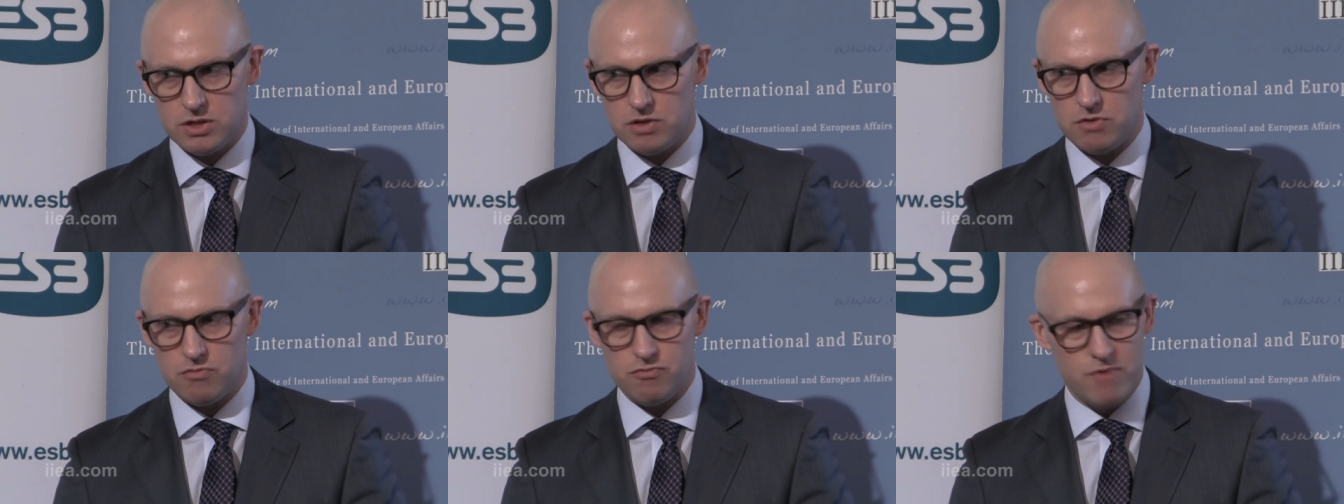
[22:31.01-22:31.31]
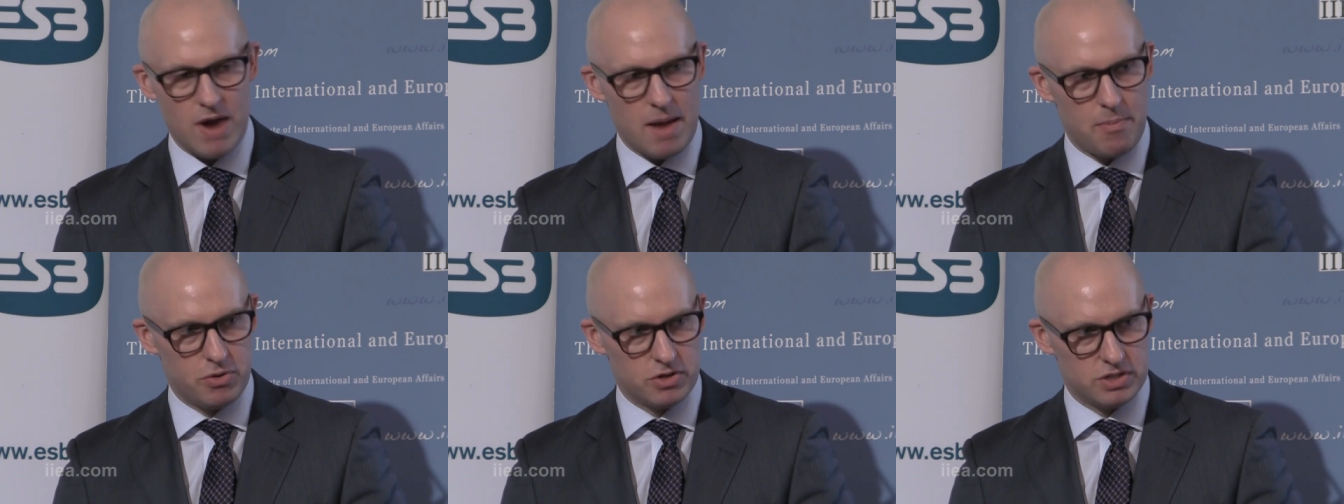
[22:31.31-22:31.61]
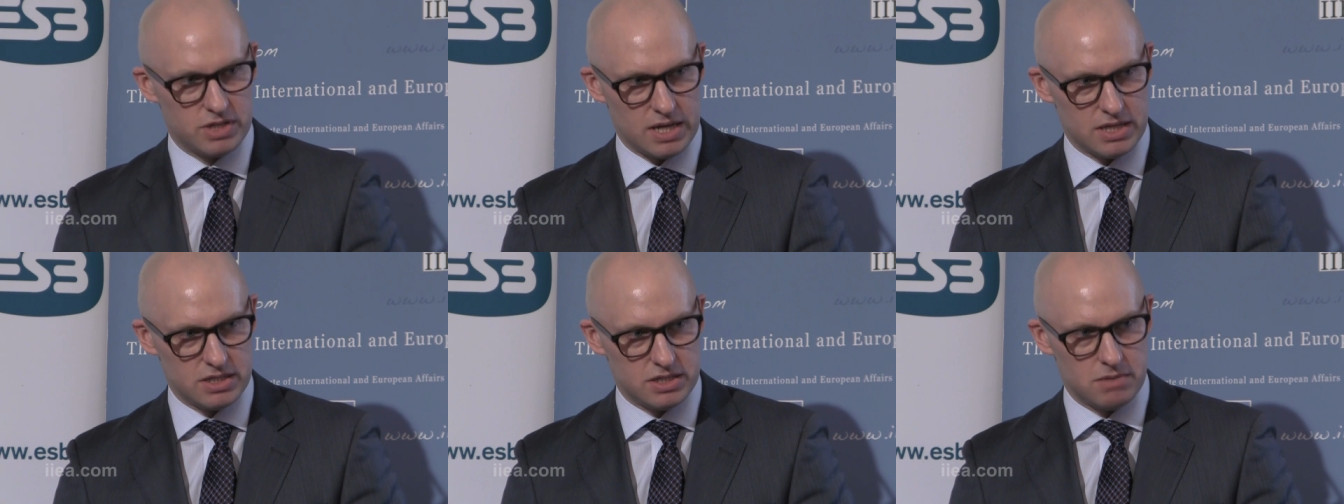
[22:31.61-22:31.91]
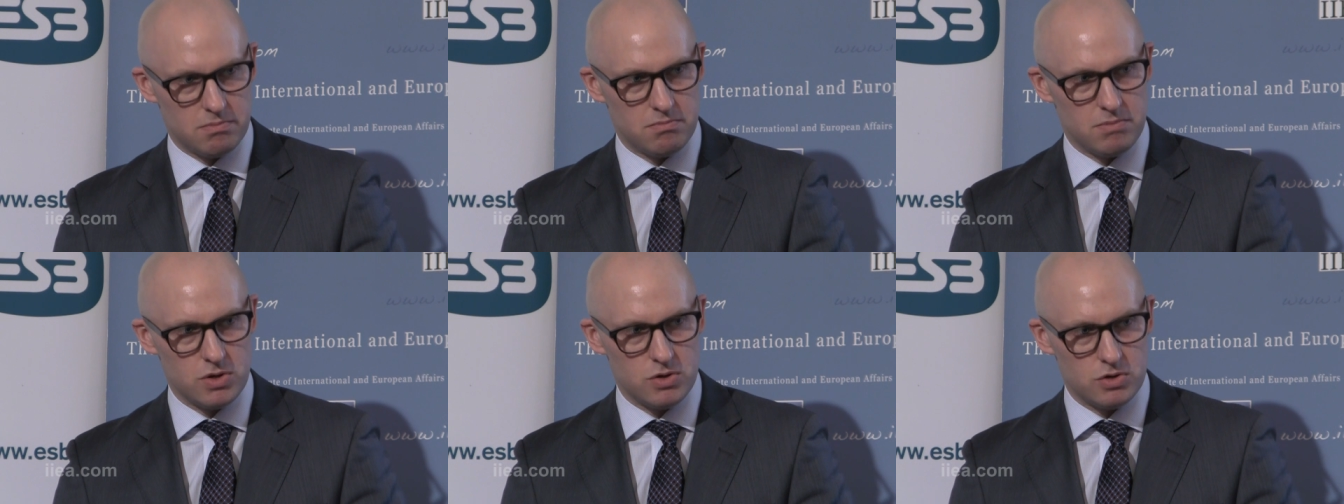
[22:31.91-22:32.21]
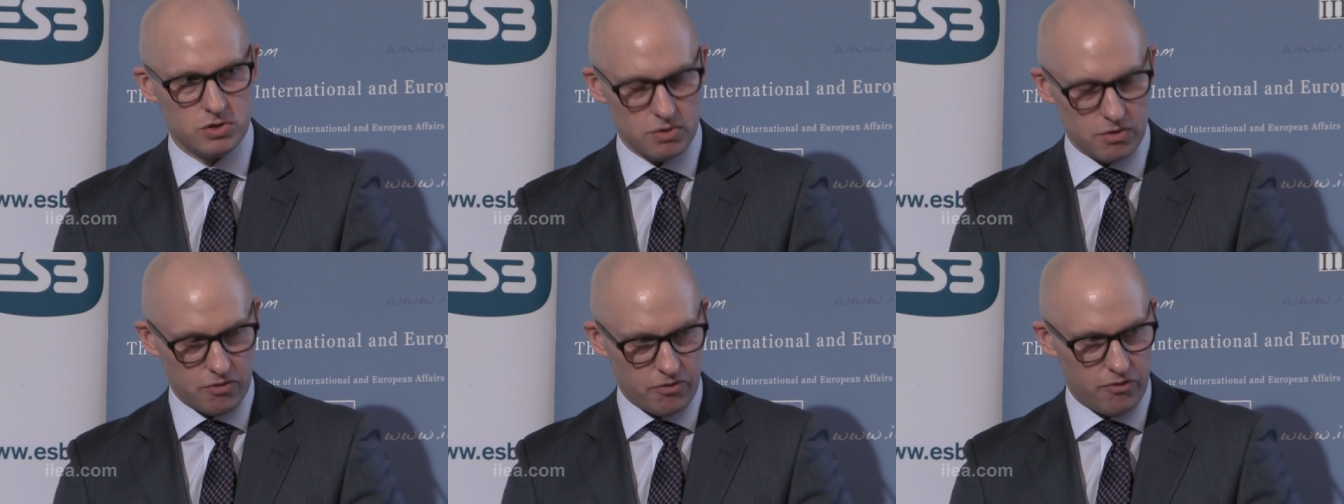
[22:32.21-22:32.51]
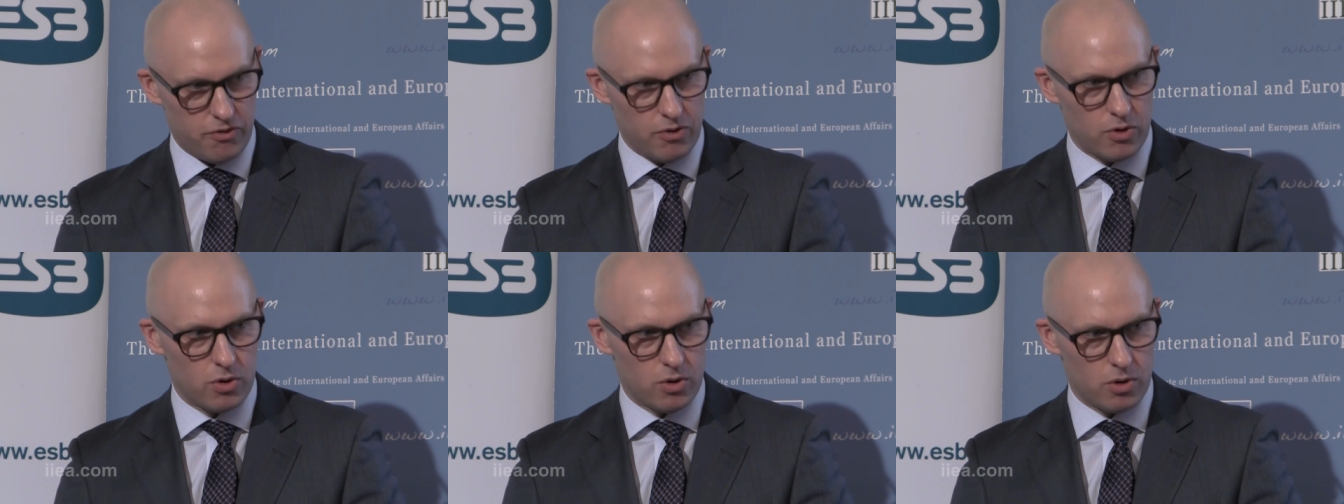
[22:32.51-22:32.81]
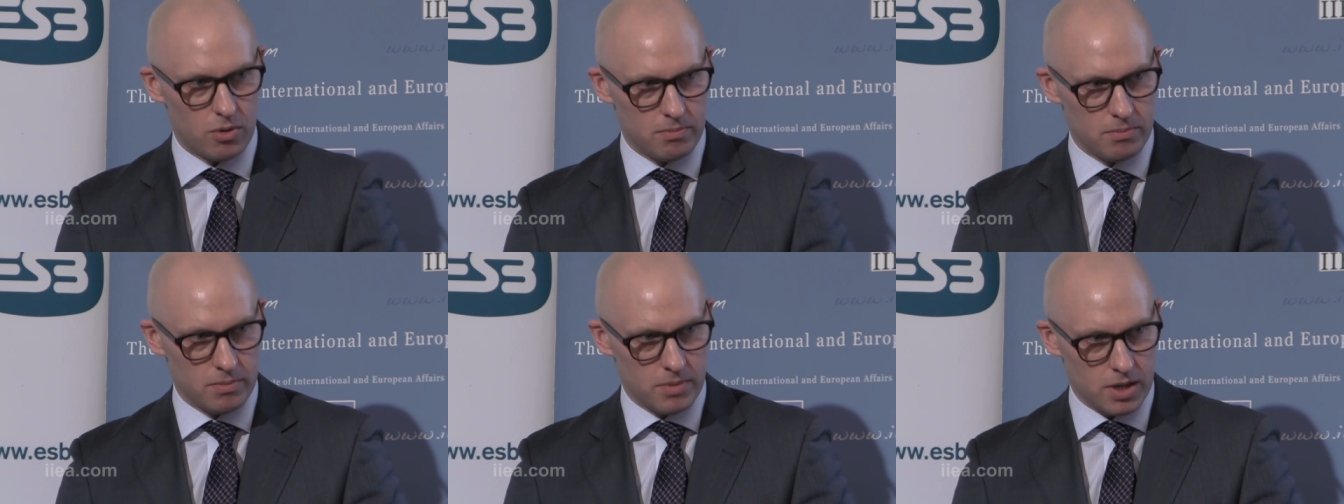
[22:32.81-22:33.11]
that represents in mutual
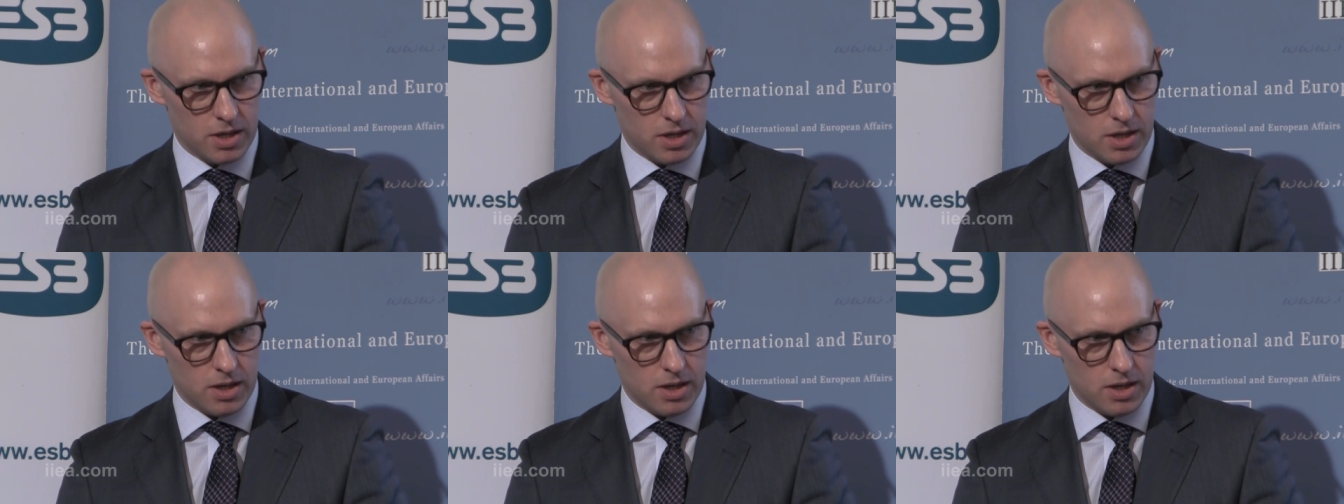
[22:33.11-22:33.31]
form